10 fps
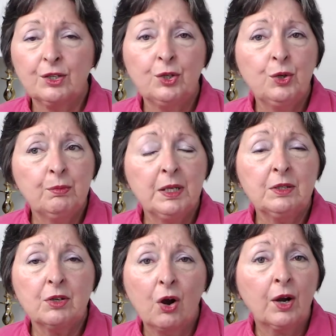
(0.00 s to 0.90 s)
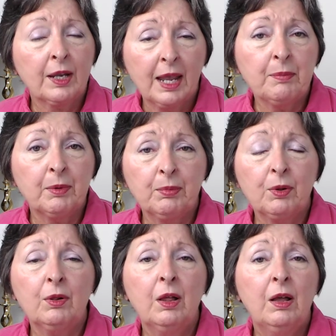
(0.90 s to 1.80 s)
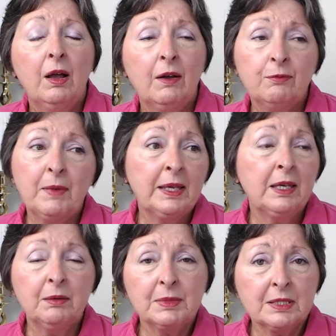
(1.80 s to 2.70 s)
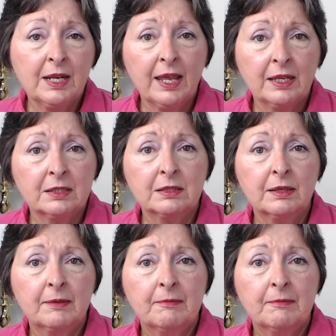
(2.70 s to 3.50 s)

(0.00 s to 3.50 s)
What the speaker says: humans are capable of making mistakes.